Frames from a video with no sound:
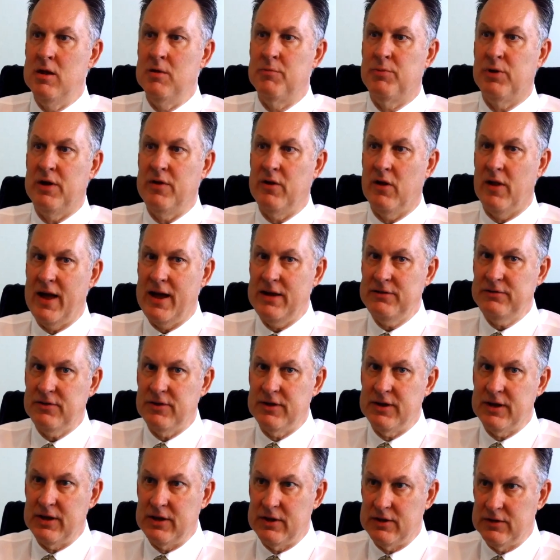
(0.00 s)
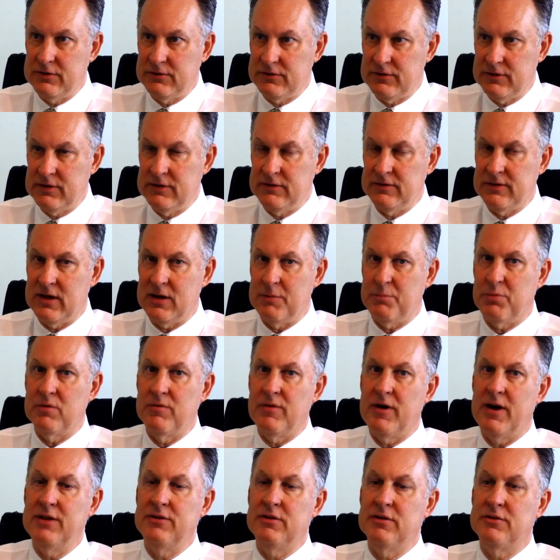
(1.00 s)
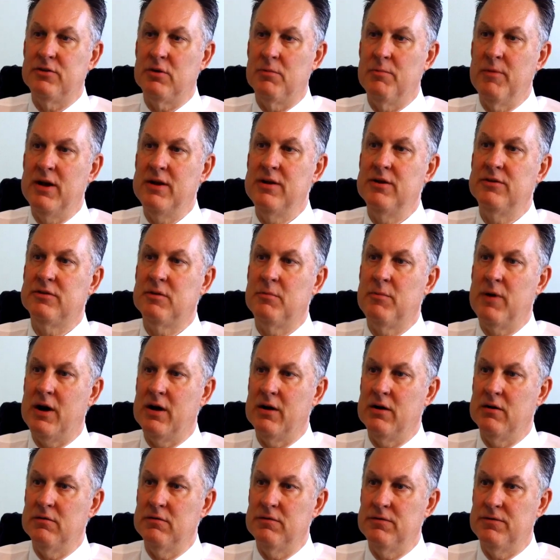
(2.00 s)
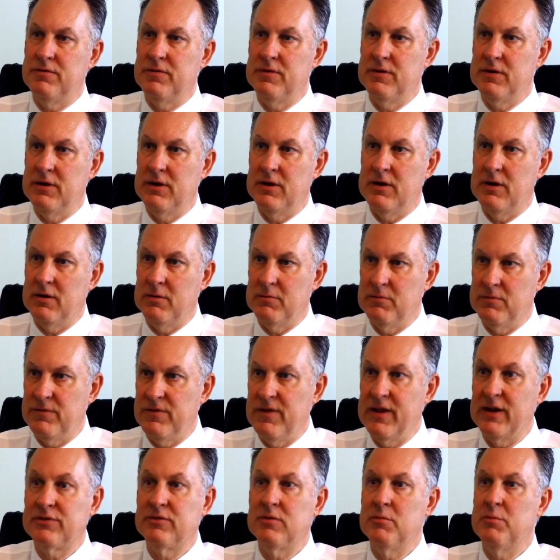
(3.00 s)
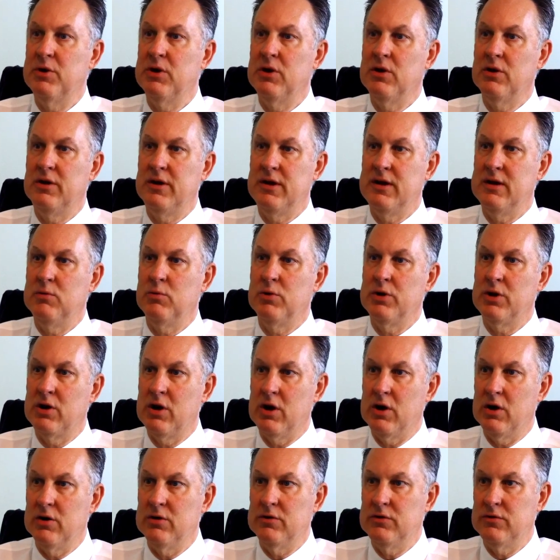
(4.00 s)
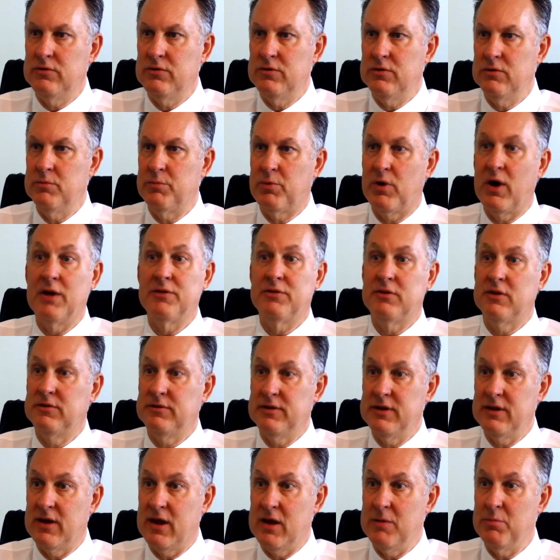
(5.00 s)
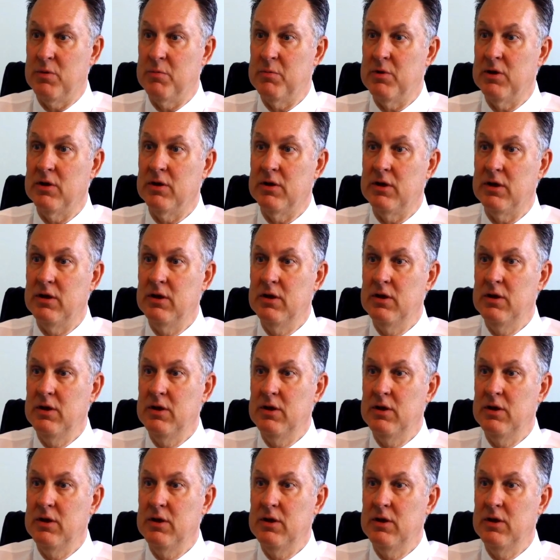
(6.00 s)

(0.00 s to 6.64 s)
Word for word: And probably the last thing is is that it provides a tremendous amount of um, flexibility in regards to processing capability.